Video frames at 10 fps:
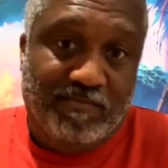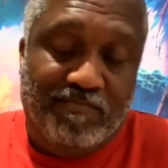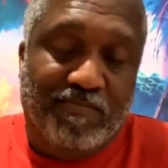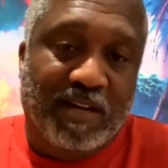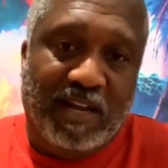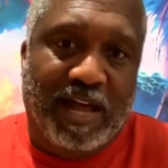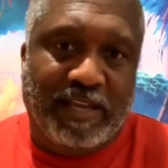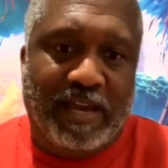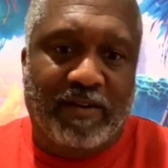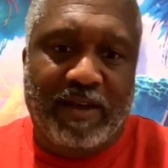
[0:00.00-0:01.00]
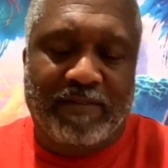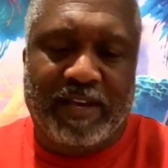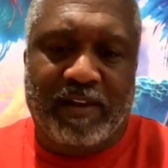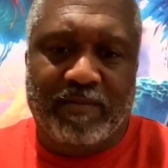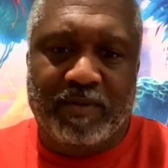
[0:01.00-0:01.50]
But a lot of y'all don't have
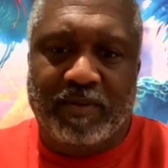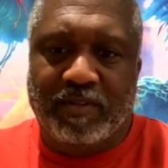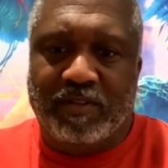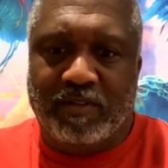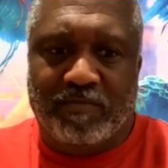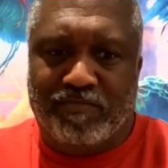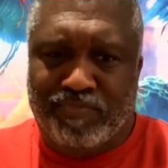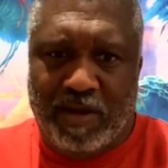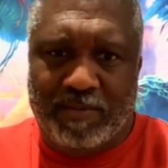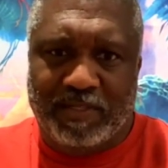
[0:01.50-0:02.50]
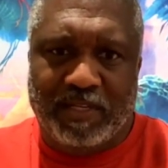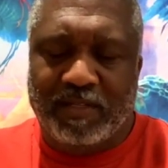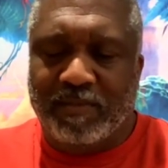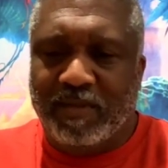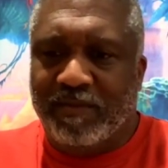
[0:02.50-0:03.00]
accountability, so probably say
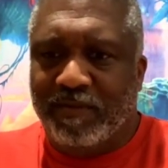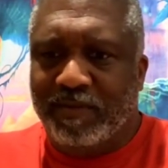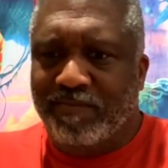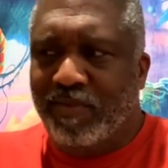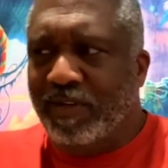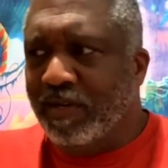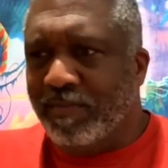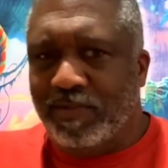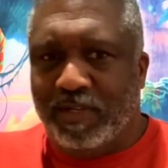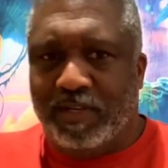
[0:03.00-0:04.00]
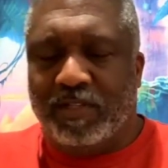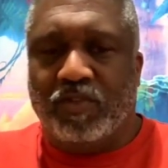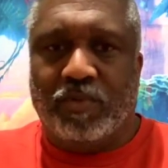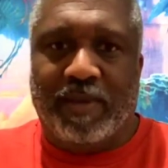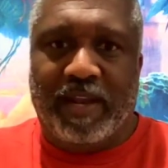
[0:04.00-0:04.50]
something different. Point number
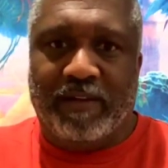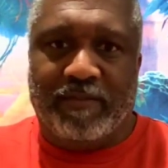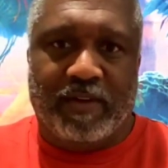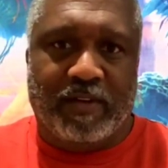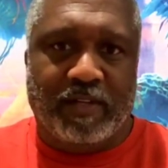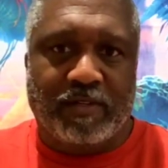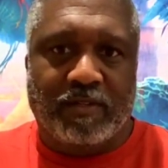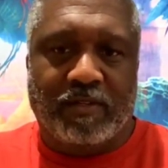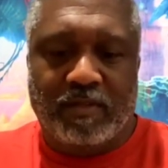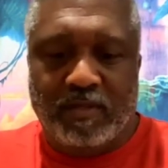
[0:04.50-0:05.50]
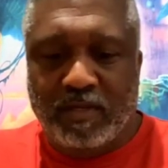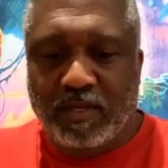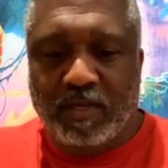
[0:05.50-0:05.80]
6, traumatic foundations.